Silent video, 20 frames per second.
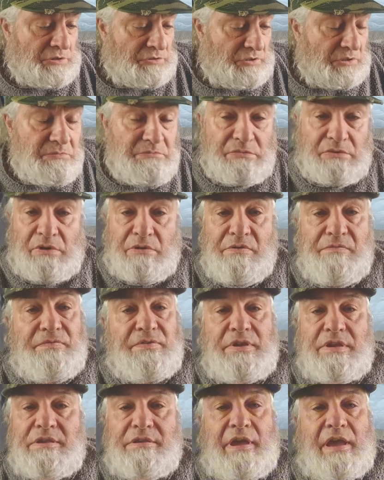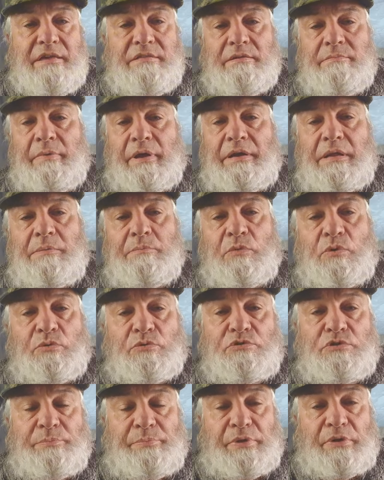don't know if you can get them
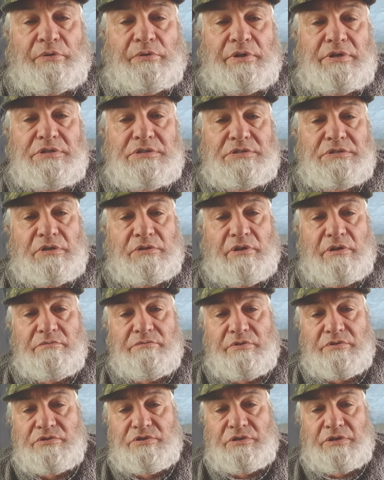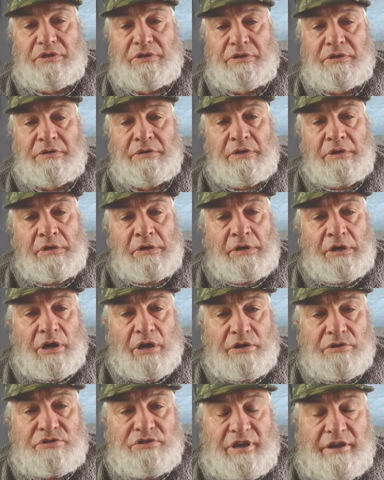anymore, to be honest. I know there's a
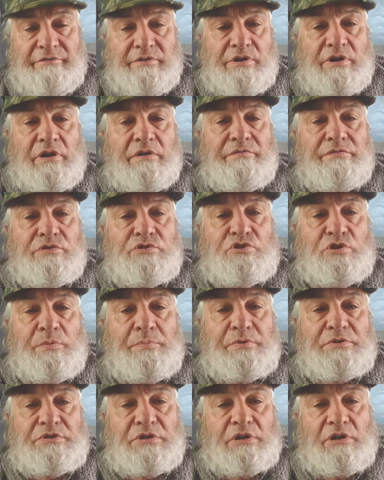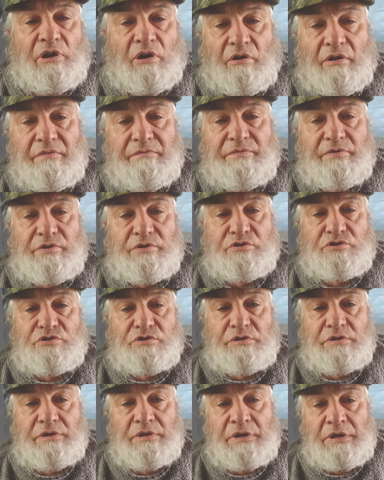Terra Nova Jupiter Light
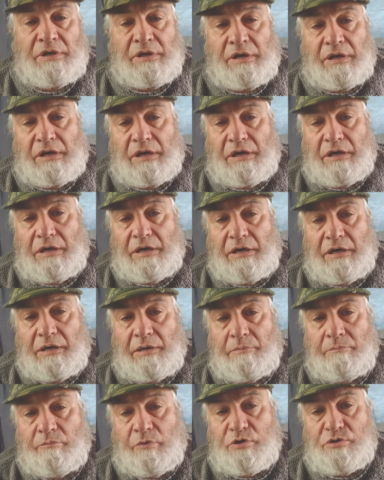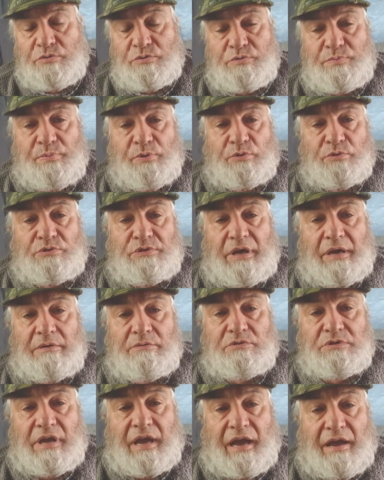version, which was bought
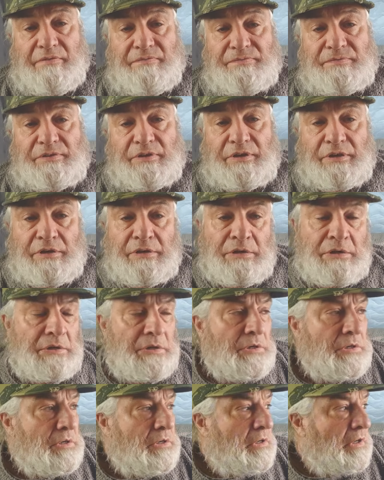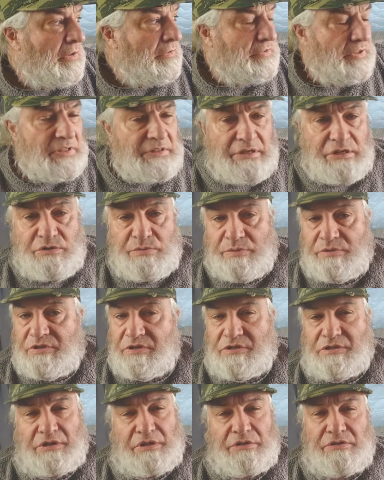out after. I think these were
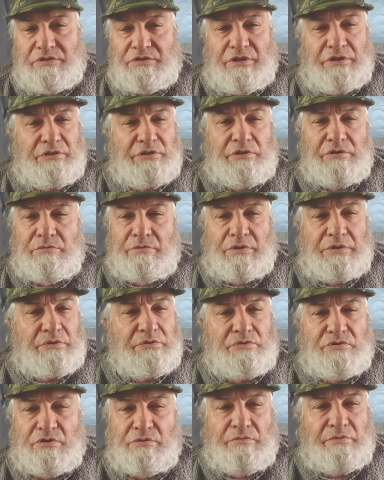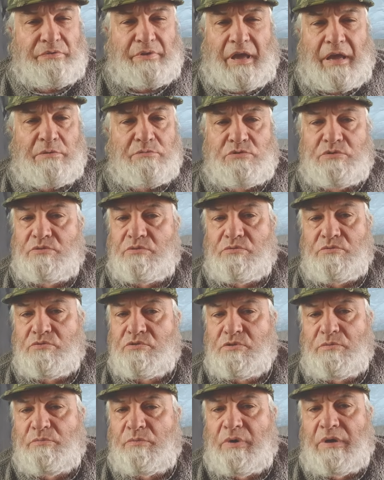discontinued in 2000 or
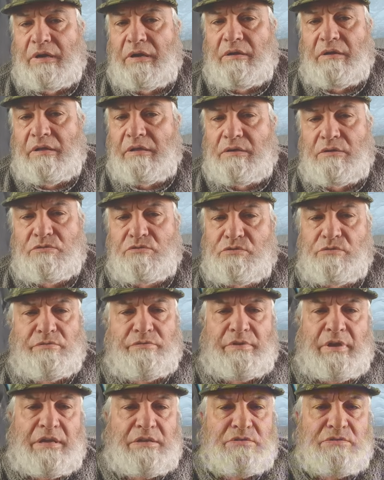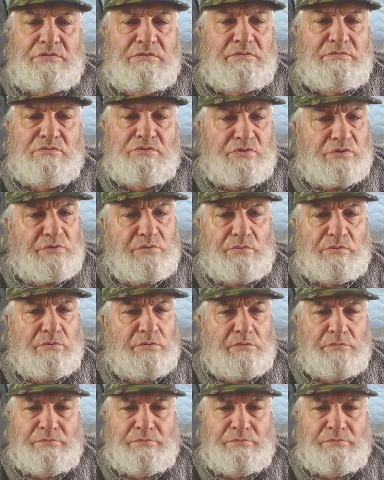somewhere like that, or 2002.